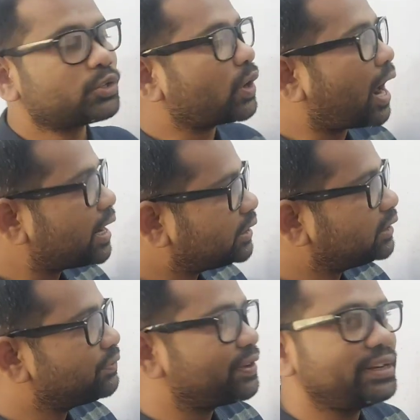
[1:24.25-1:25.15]
So,
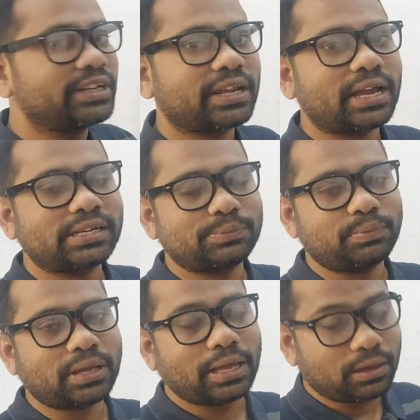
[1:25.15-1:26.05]
under that Vernier
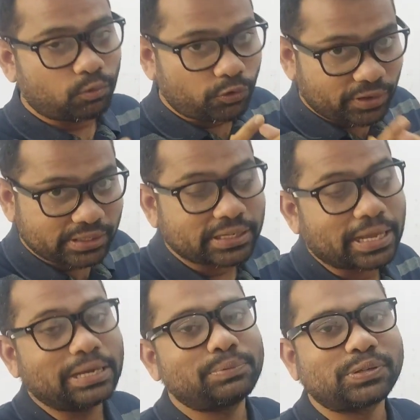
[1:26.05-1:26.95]

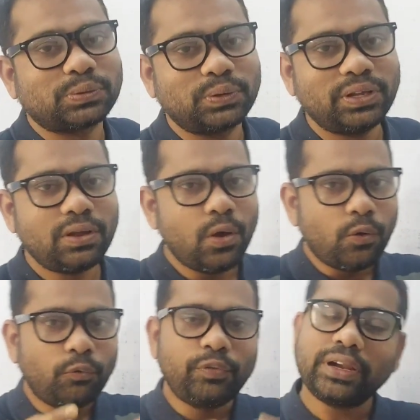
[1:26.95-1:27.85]
calipers only,
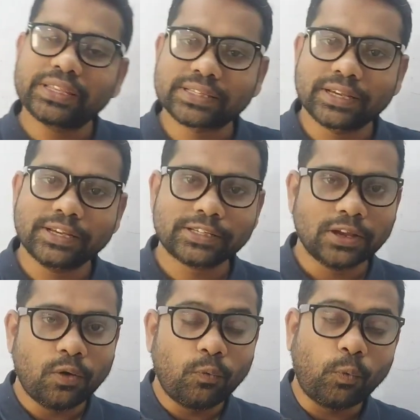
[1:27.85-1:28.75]
we
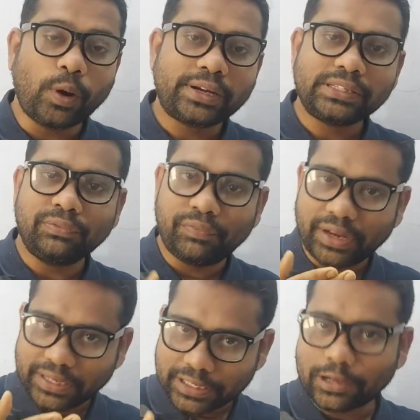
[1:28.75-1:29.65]
discuss what is a
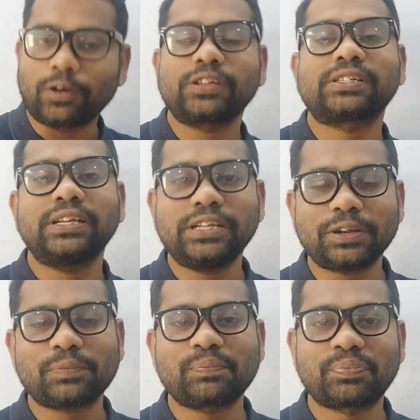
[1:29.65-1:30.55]
Vernier constant